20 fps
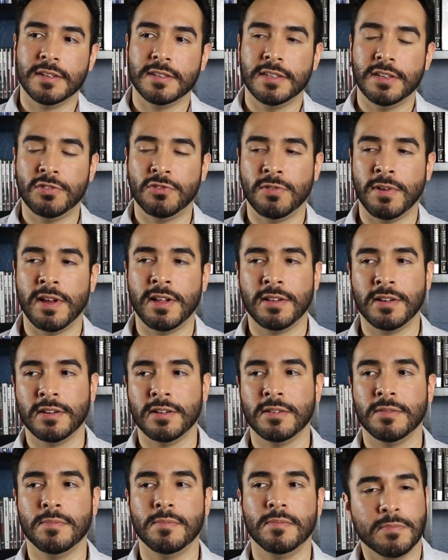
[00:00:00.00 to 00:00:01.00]
This
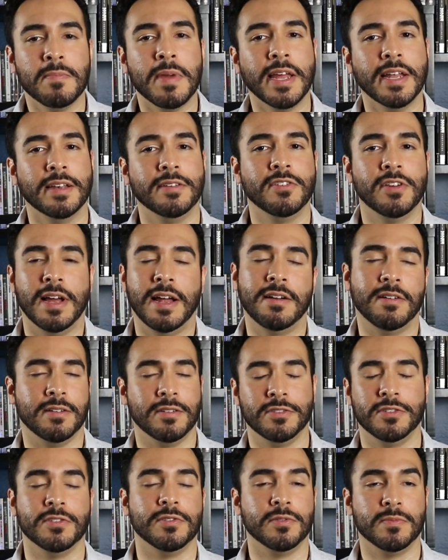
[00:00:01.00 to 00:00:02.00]
trailer made, I don't
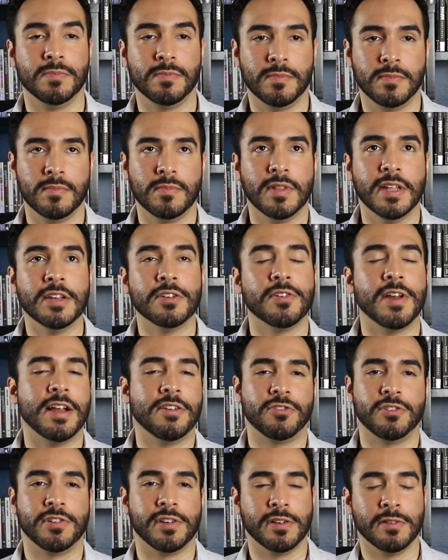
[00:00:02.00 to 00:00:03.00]
know, just the
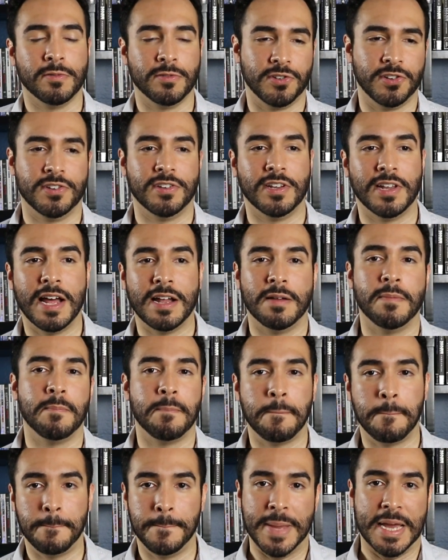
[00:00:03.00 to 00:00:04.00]
international trailer was just a
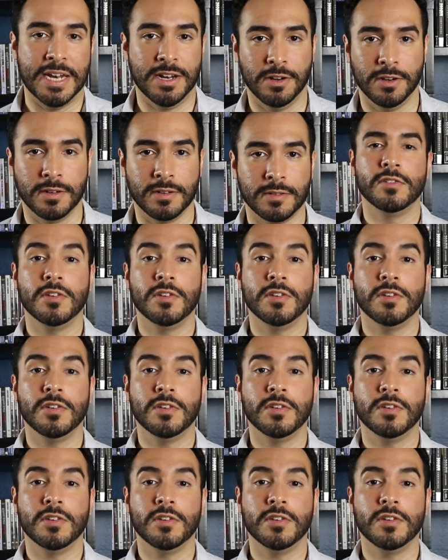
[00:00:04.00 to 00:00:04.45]
lot better.